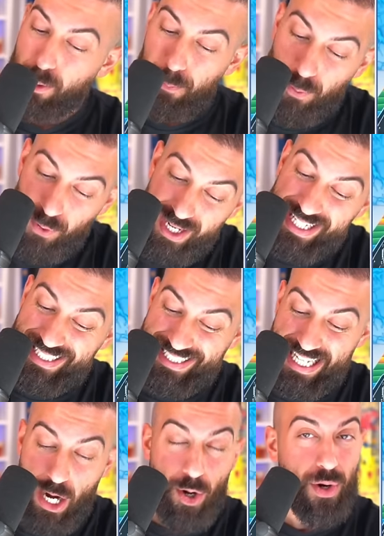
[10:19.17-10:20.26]
a pretty
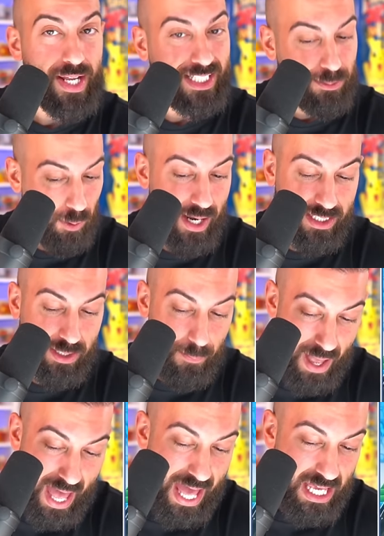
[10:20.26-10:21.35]
serious price to
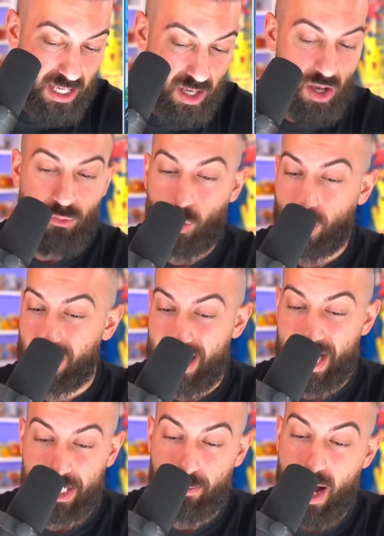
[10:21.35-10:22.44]
pay for a
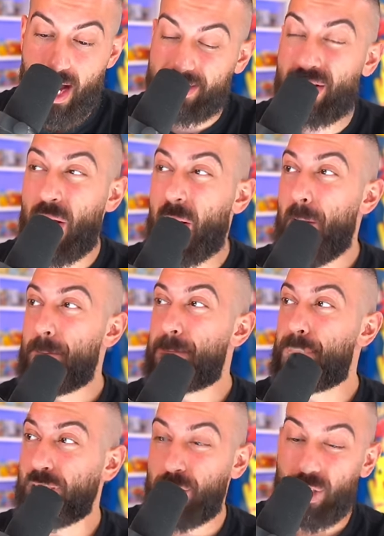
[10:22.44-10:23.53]
collection box,
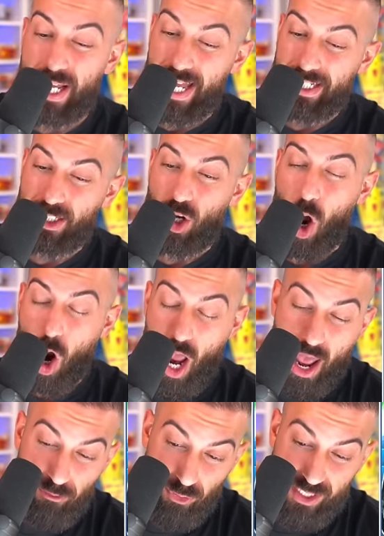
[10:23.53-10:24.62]
but you get
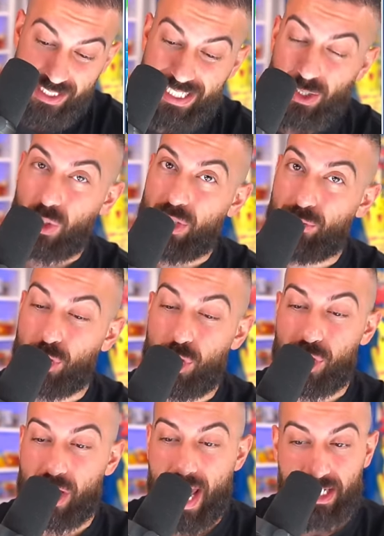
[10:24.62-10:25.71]
every single
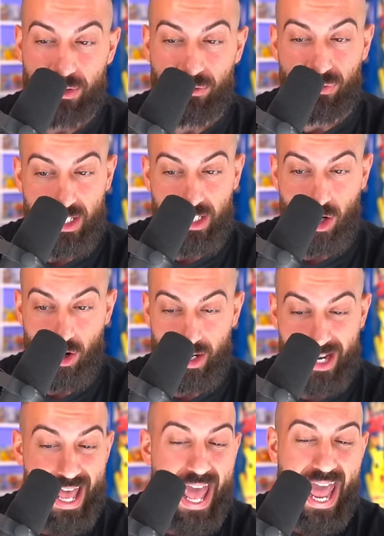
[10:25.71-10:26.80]
evolution as a V
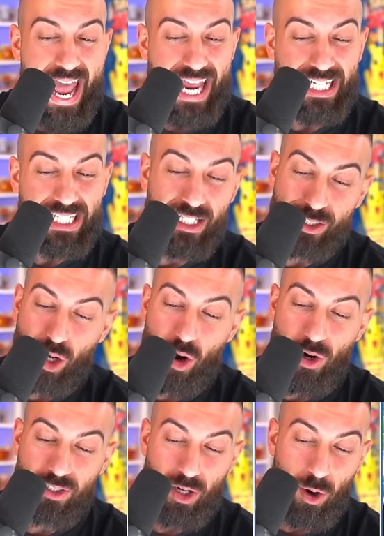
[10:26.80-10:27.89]
card. And these
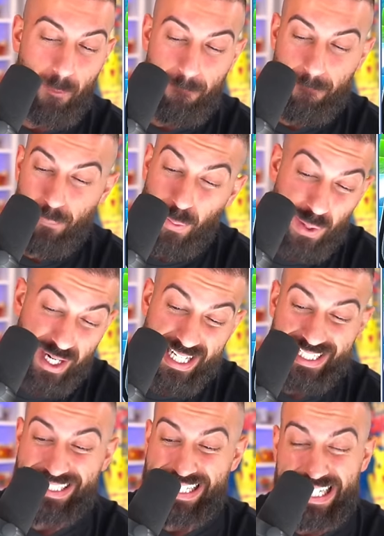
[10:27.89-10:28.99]
cards are
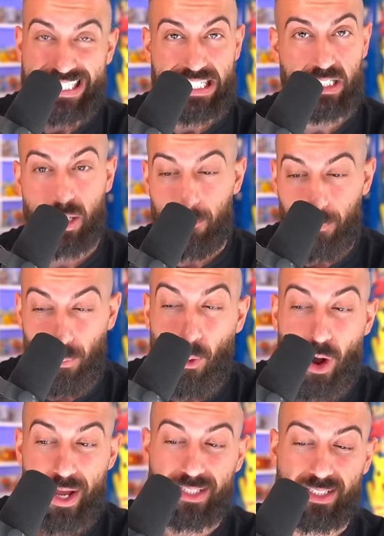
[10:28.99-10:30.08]
pretty decently
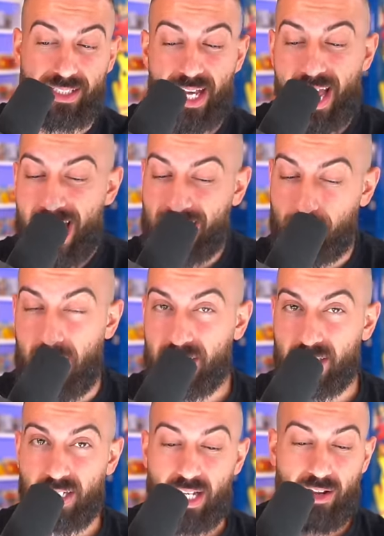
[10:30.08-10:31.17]
priced,
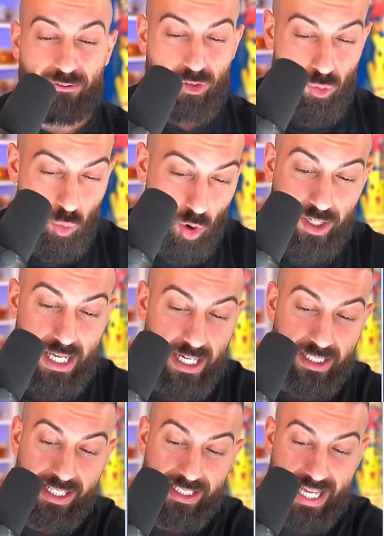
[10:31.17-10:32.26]
especially if you weren't
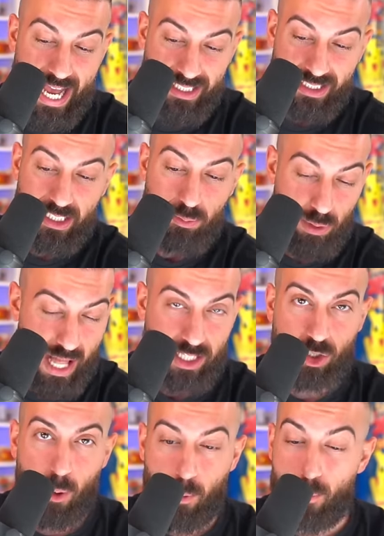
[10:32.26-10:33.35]
getting these as these Black
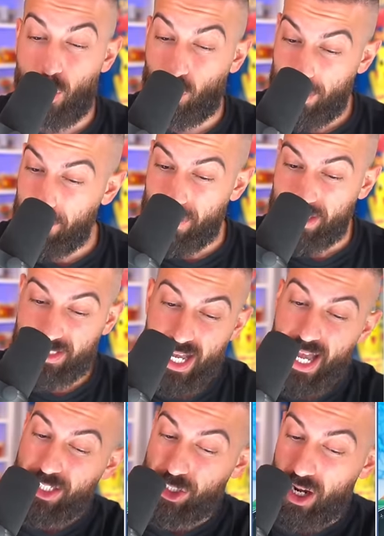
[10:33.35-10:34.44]
Star promo reprints.
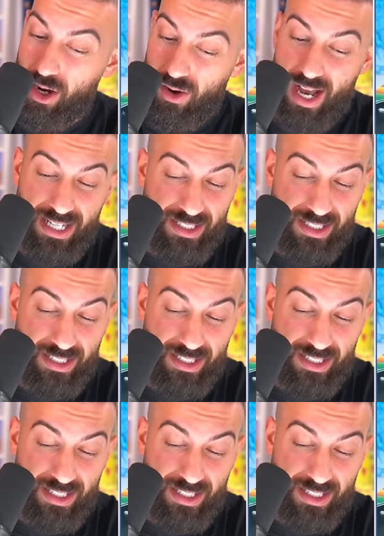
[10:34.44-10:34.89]
So